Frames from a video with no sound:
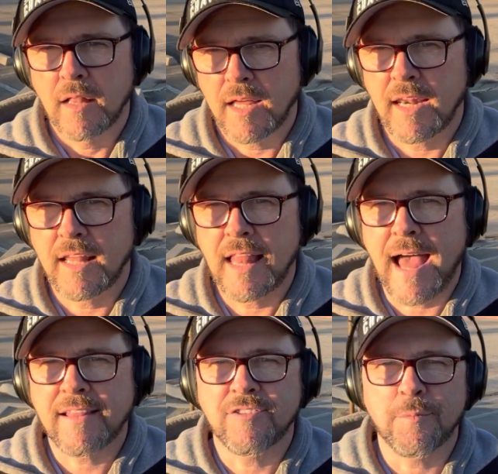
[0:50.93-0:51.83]

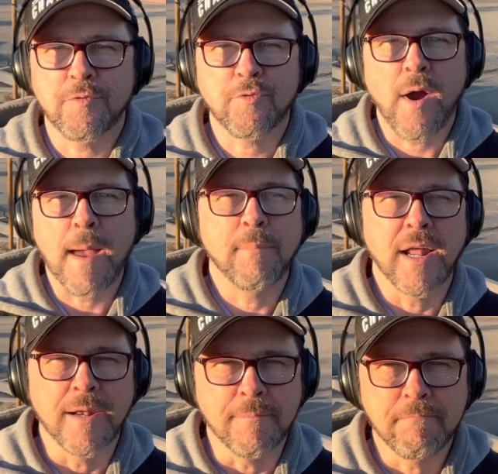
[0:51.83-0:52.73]
Clickety-clack the subscribe
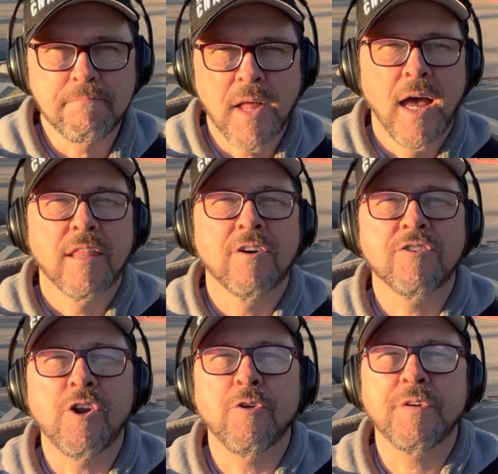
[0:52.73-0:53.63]
button.
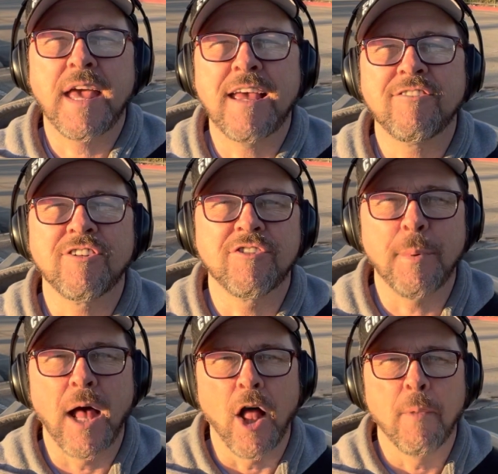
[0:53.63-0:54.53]
There's a notifications
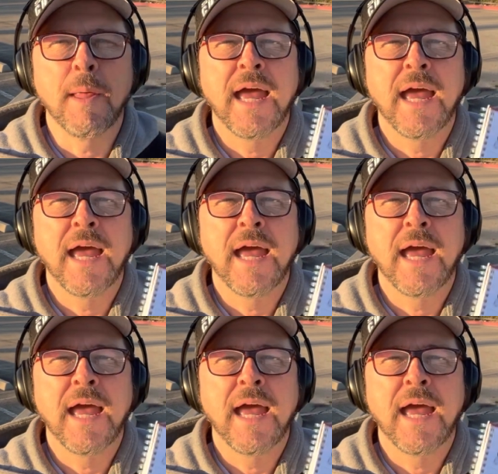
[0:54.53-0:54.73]
bell.